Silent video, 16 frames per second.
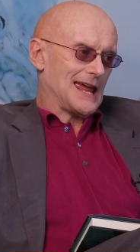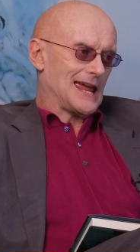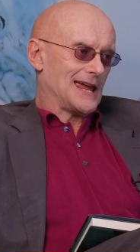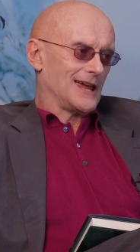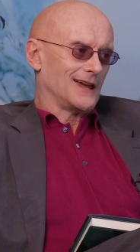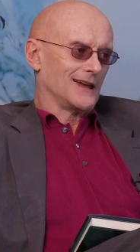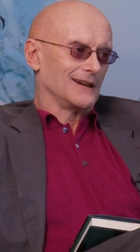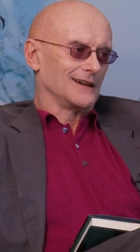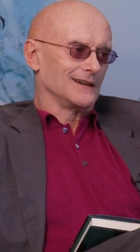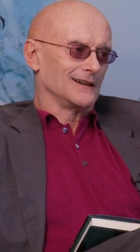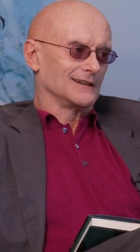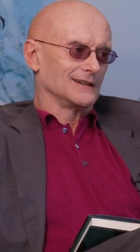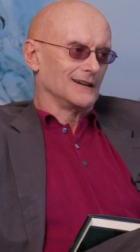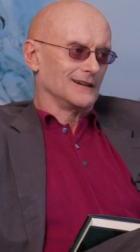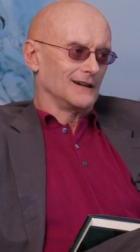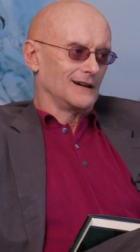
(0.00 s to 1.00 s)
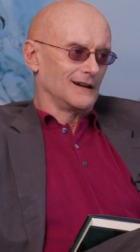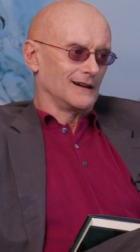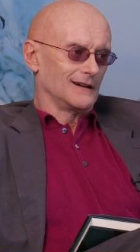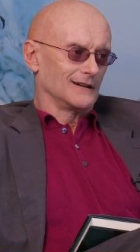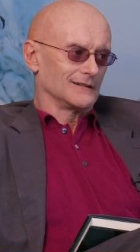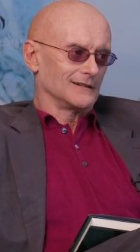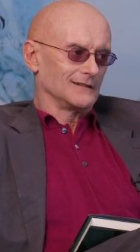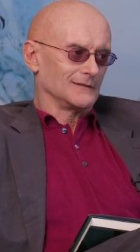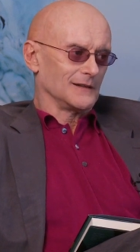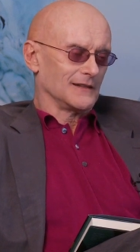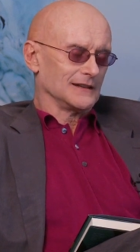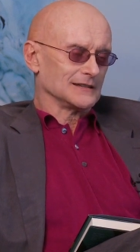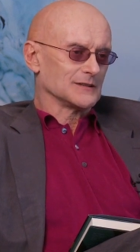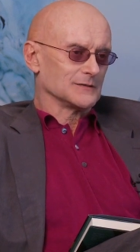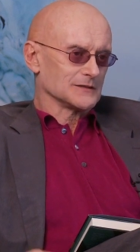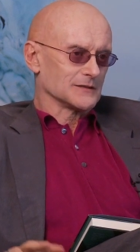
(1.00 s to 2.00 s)
And uh,
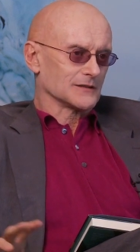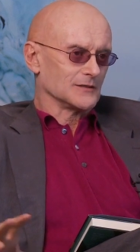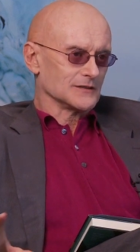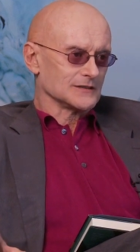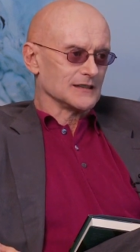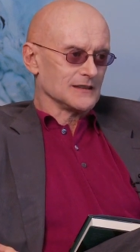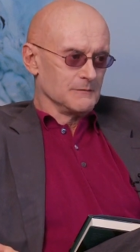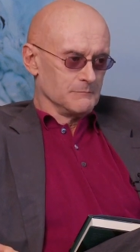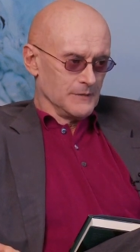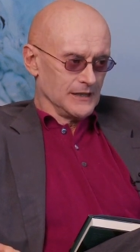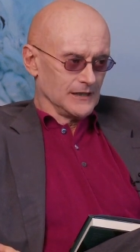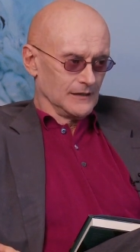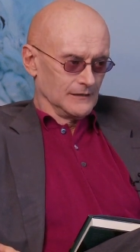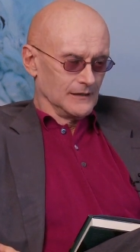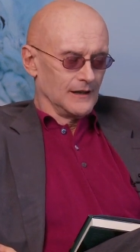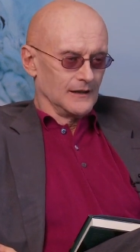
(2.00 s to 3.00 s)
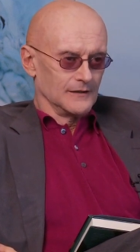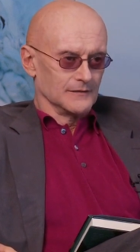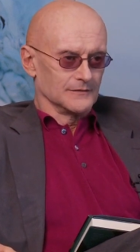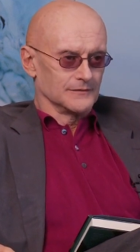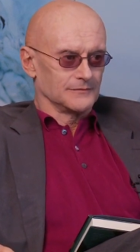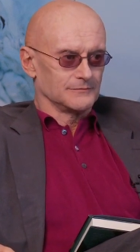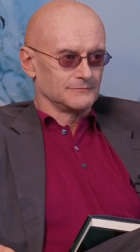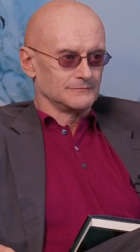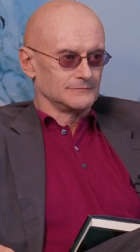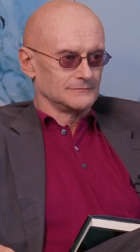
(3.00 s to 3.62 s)
this was, of course, in the middle of